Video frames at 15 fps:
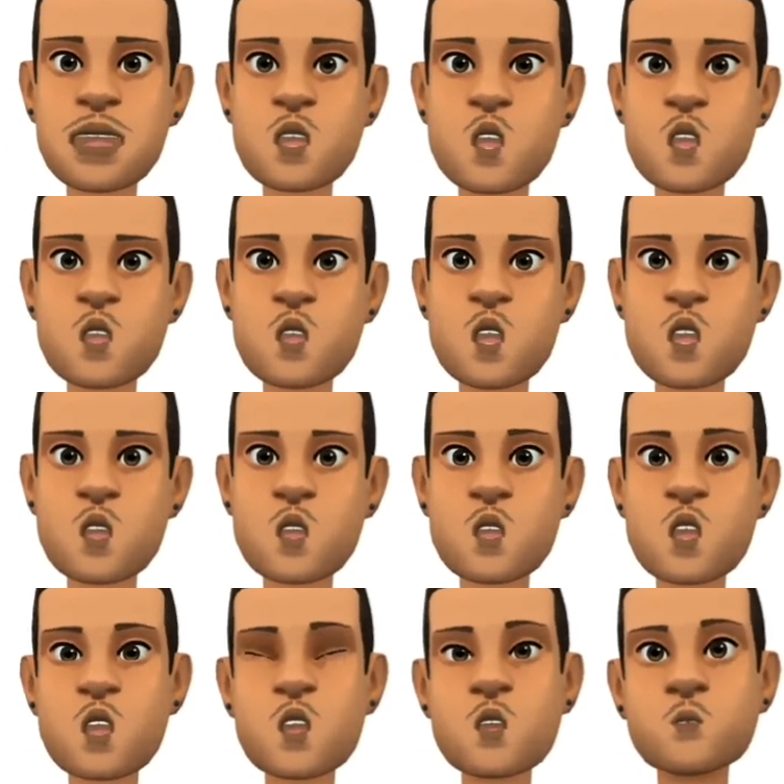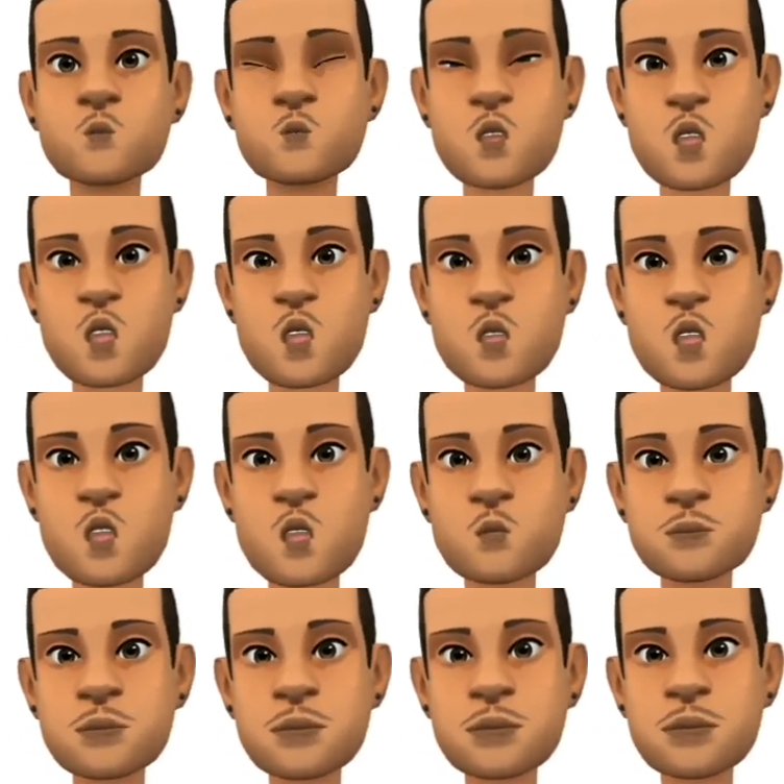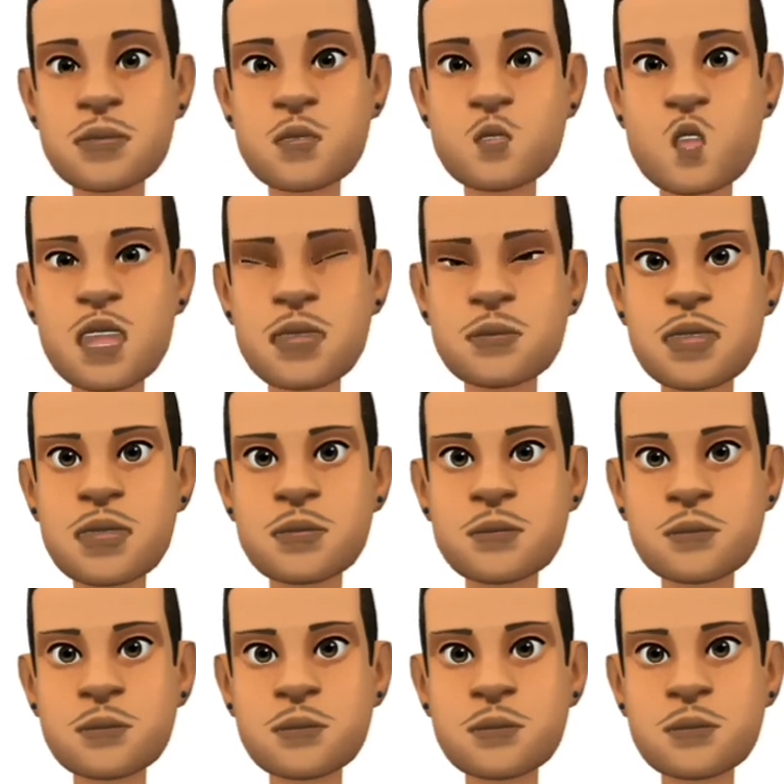one of the poorest nations on earth.